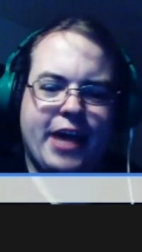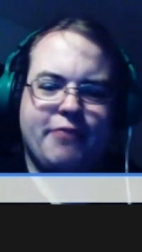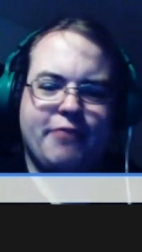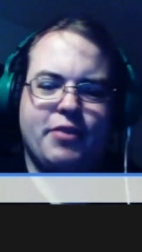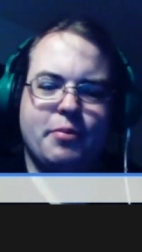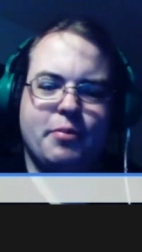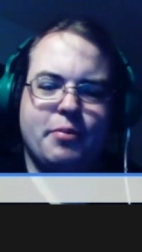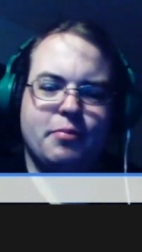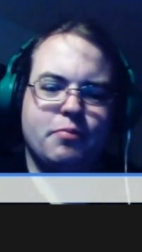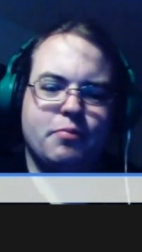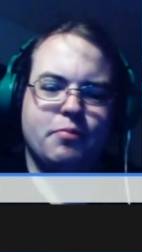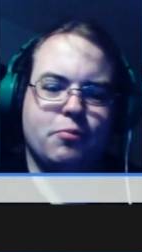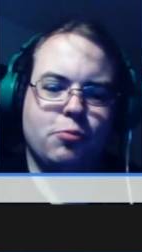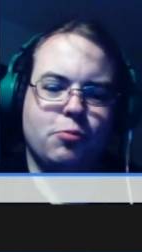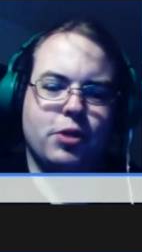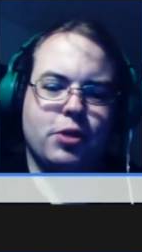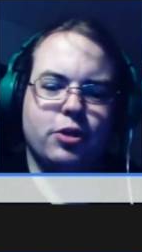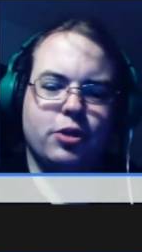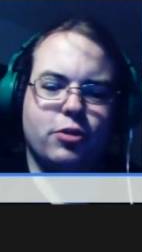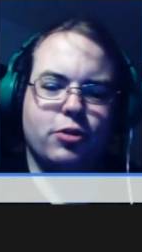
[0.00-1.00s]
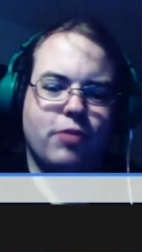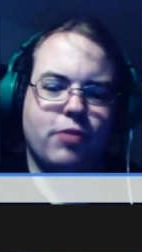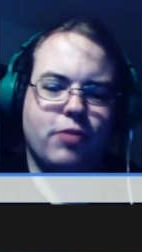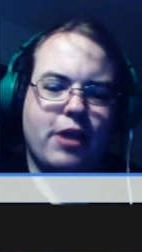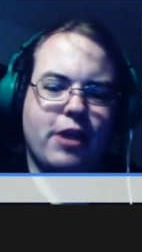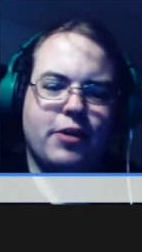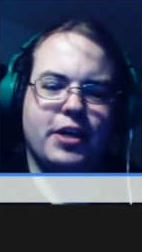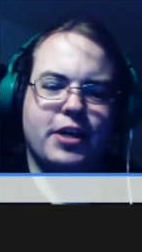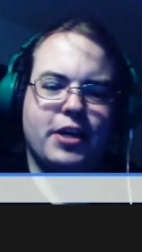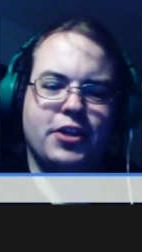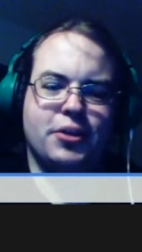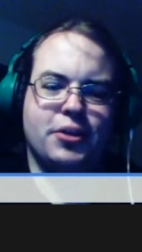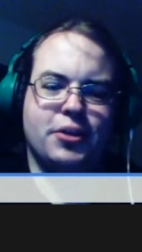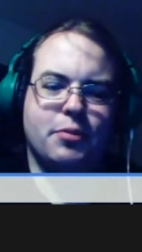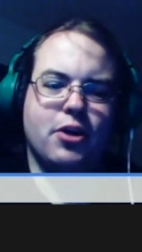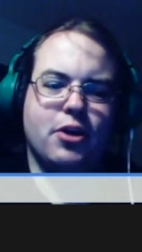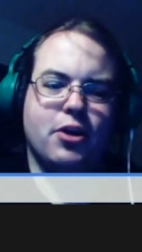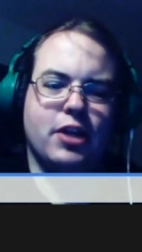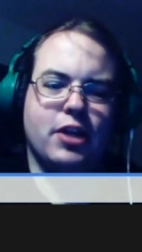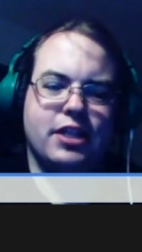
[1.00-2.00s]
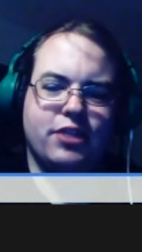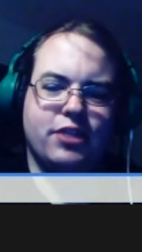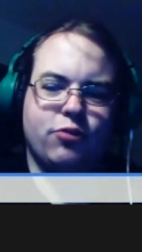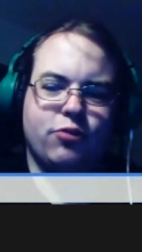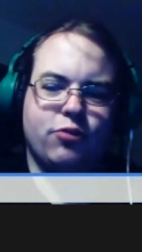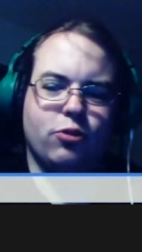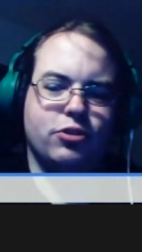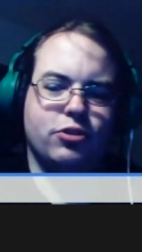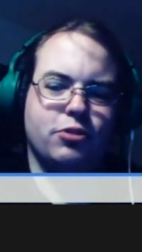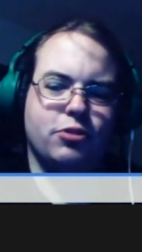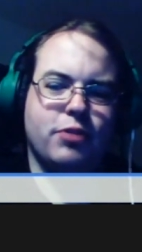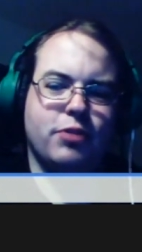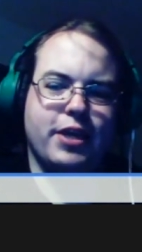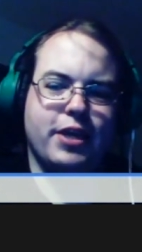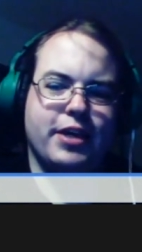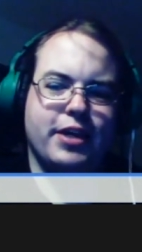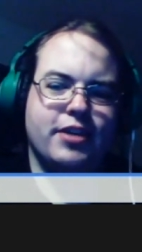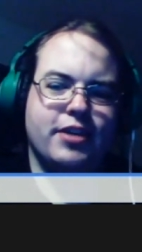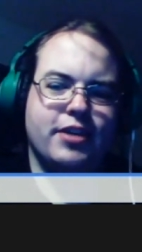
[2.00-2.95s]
them wiggle around in the ball as it rolls away.